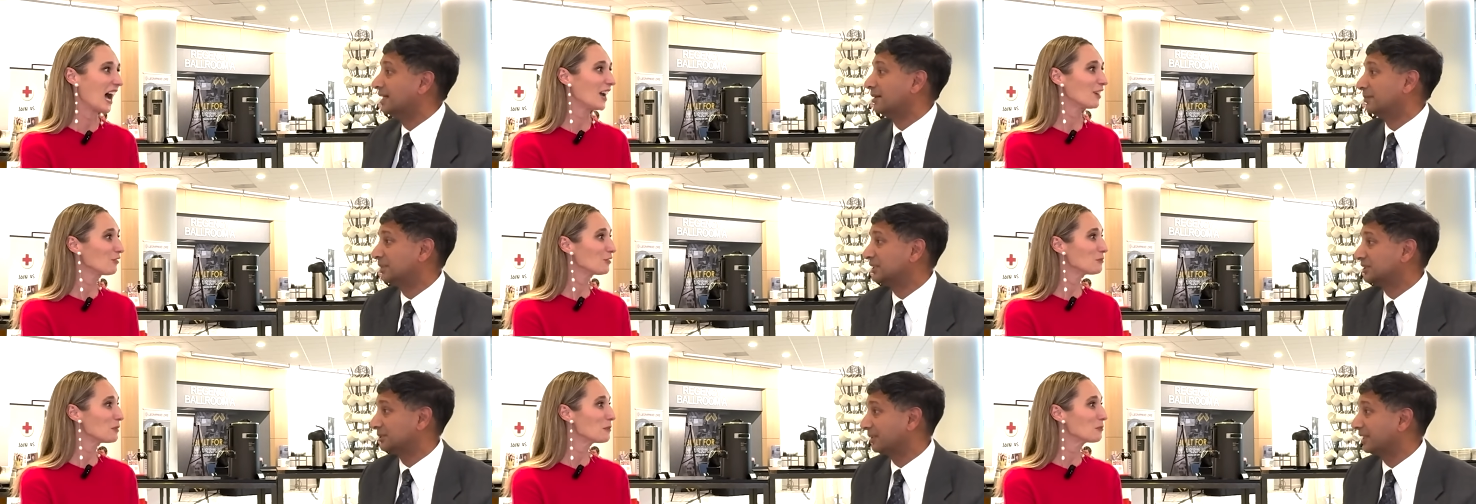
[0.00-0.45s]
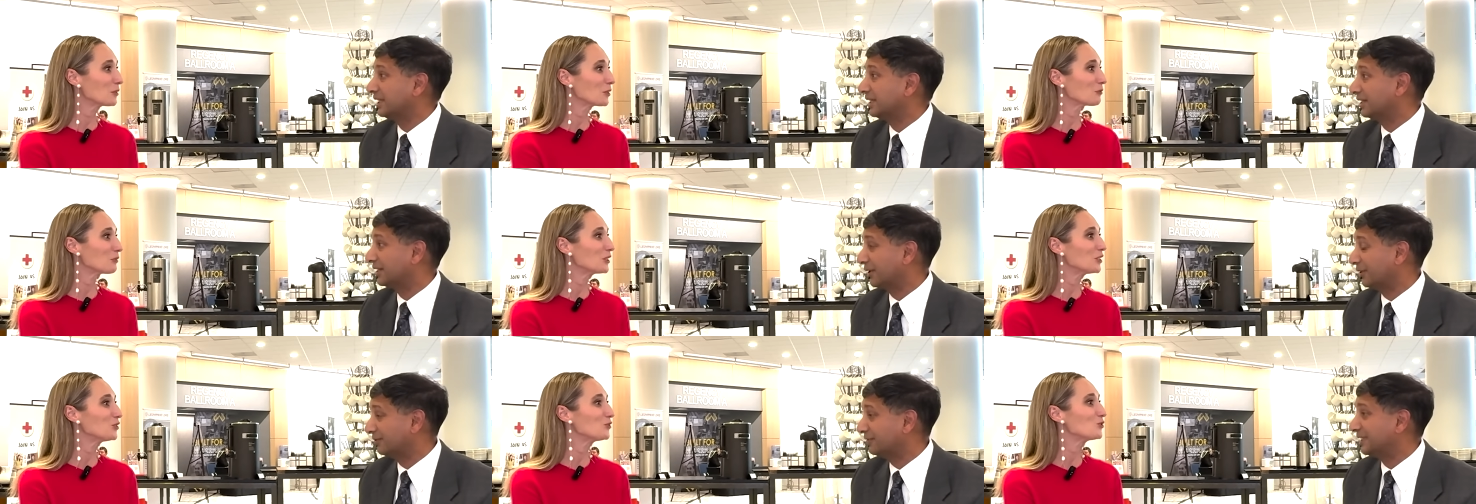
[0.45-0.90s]
Speaker 1: I
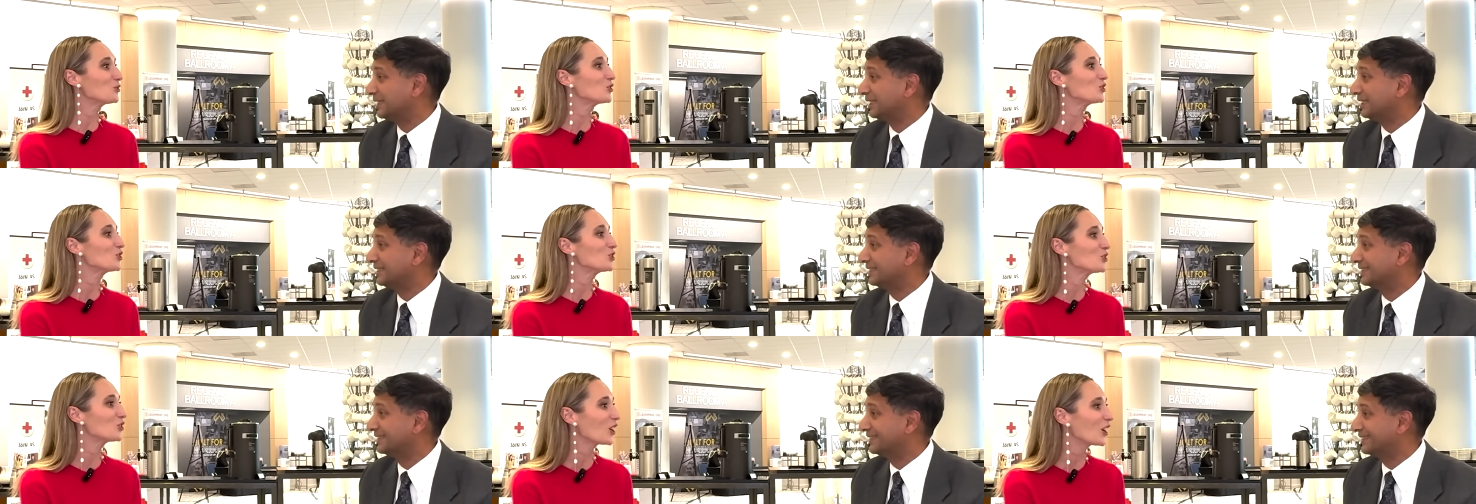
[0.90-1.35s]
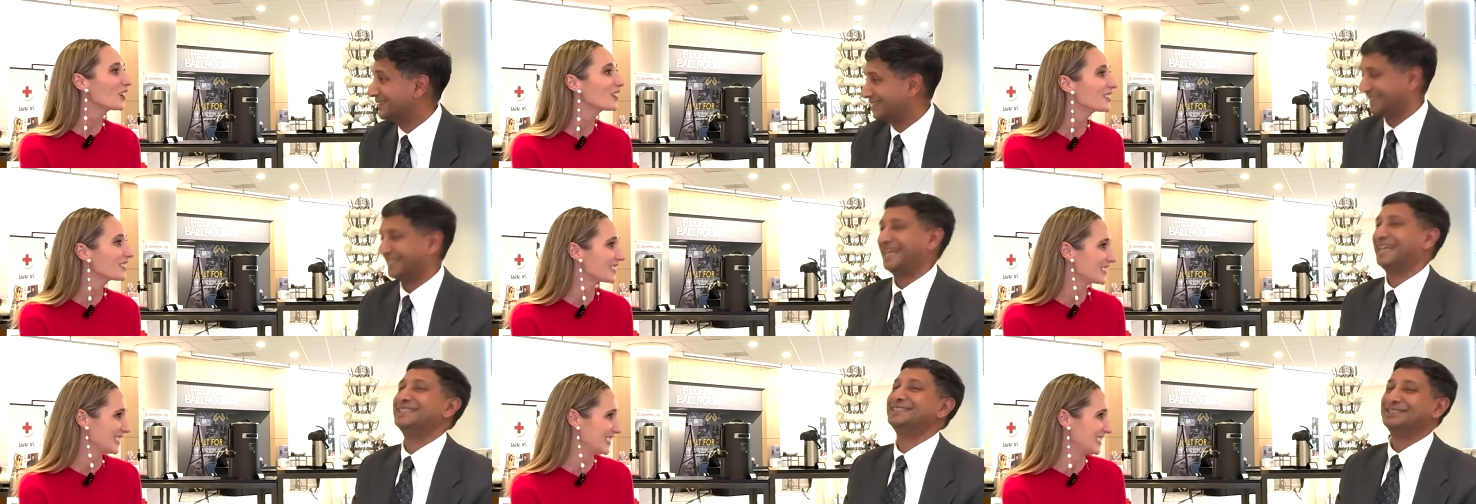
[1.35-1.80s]
remember when you
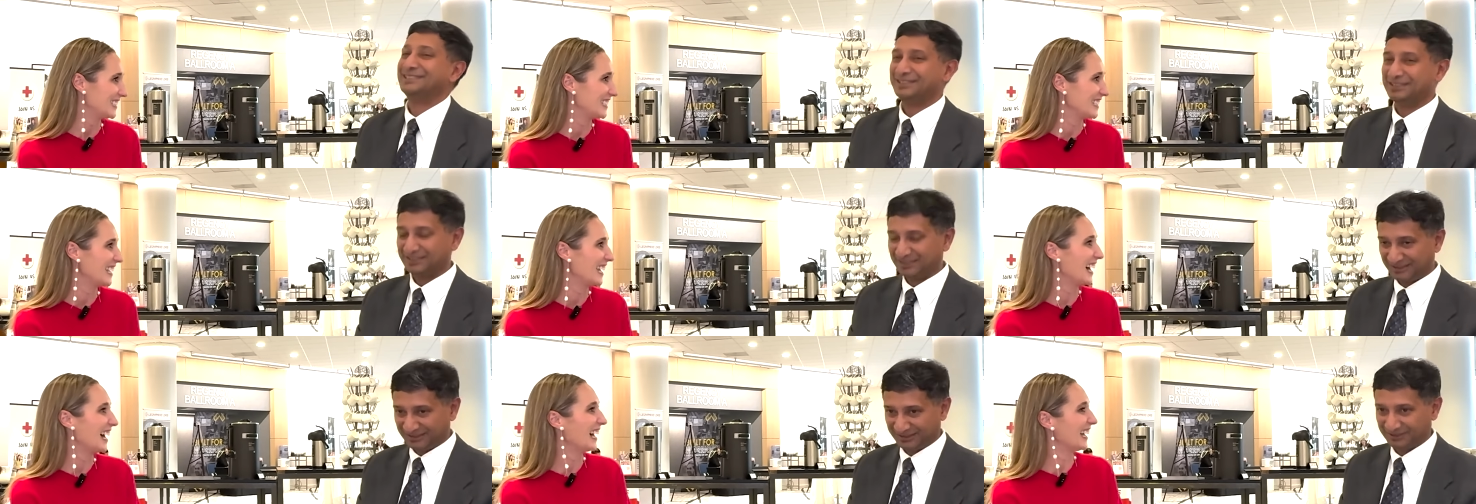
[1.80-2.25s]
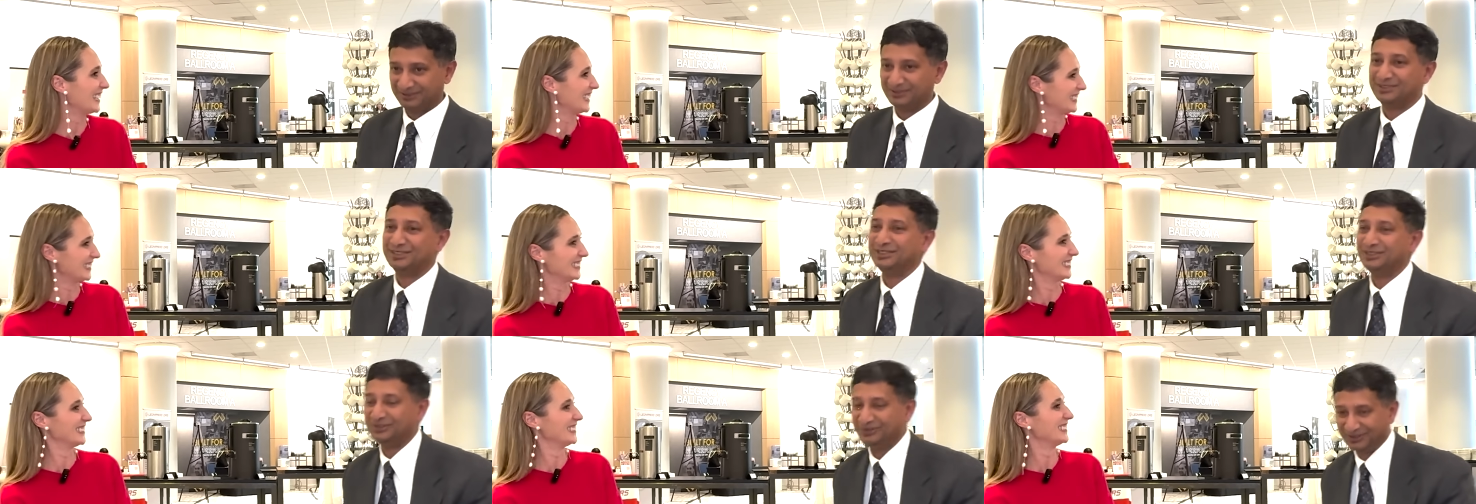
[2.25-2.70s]
started
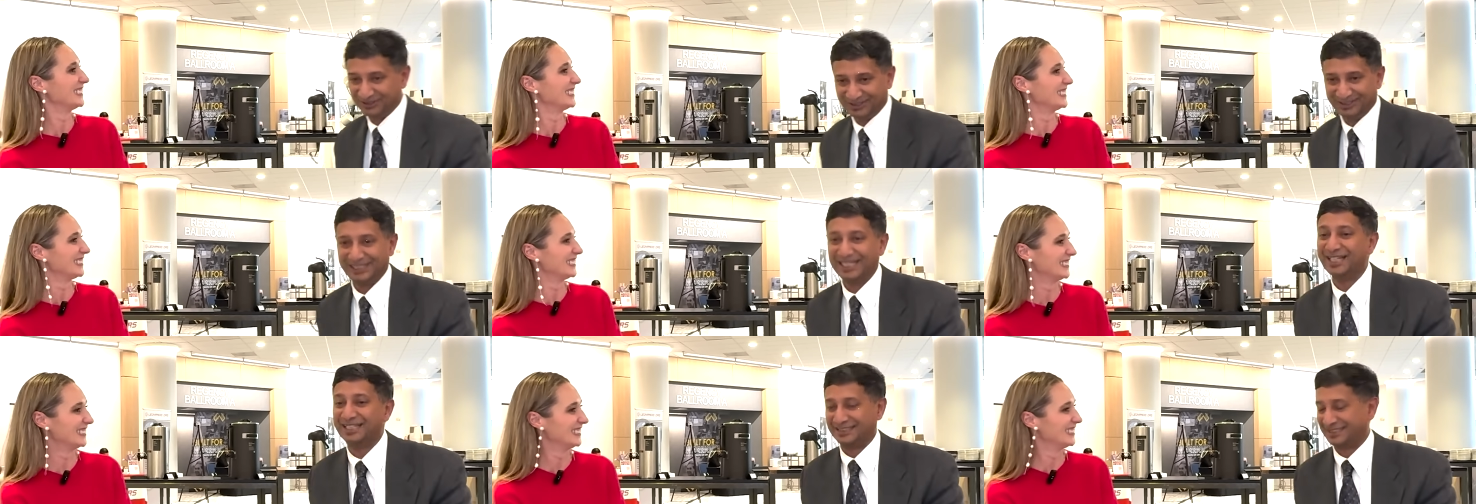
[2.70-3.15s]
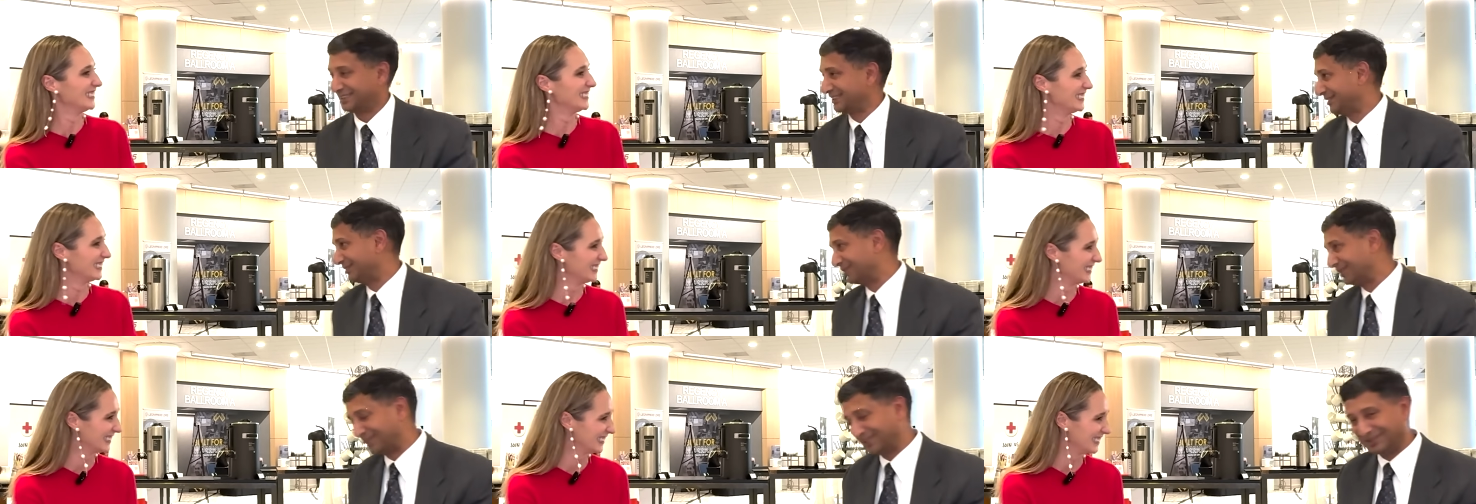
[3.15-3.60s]
ETI. You, you, yes,
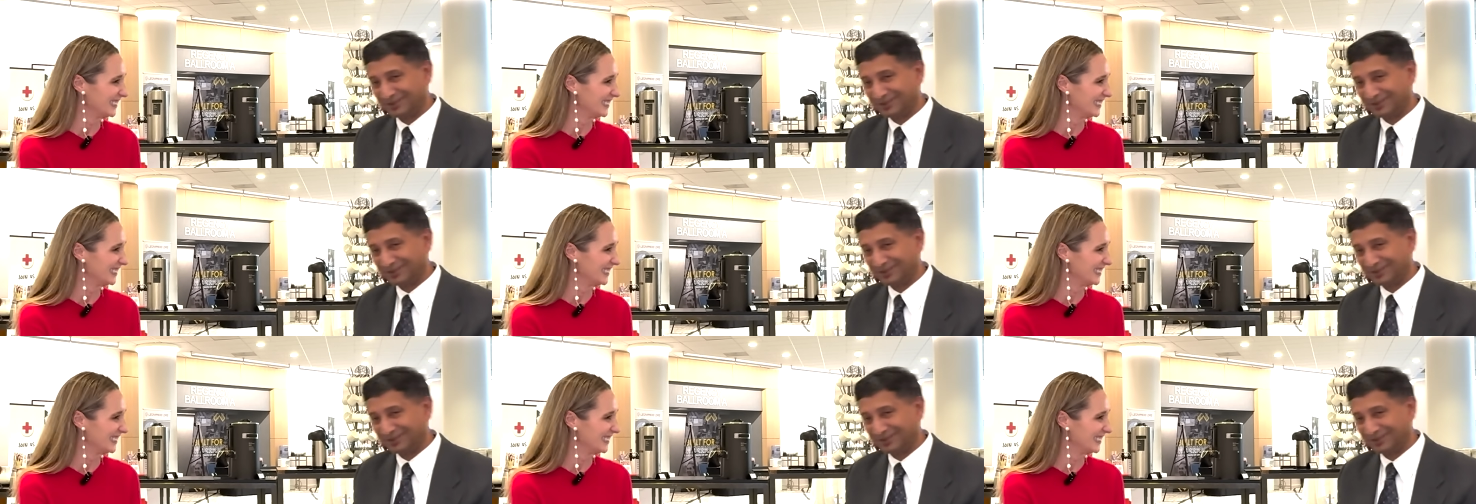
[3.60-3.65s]
you were